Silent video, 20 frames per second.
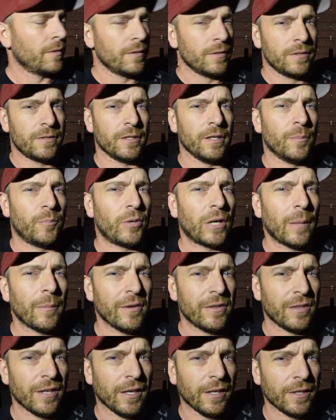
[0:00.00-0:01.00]
So you're
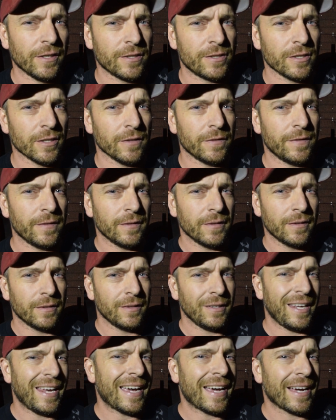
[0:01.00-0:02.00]
probably thinking to yourself,
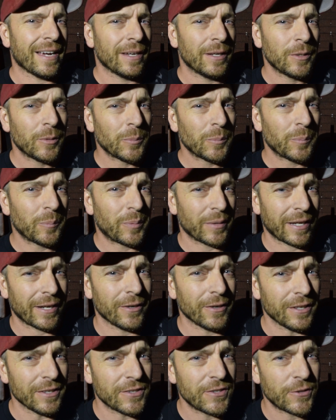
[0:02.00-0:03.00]
yeah, but I
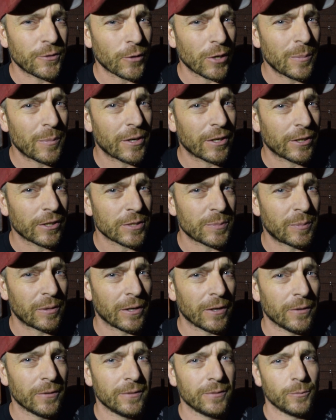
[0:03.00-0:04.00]
don't eat soy burgers,
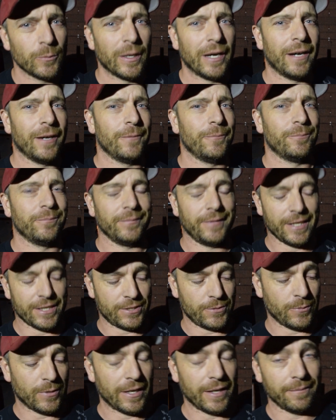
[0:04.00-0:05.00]
bro. Well,
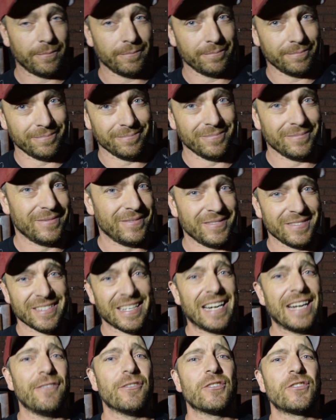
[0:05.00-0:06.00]
guess what?
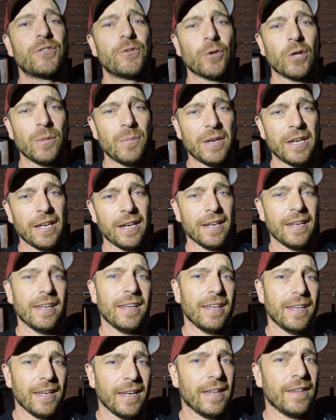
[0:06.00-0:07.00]
Not even a soybean
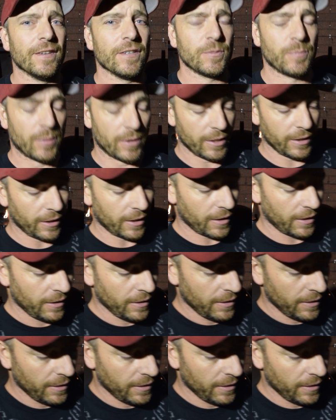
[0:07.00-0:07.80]
in this burger.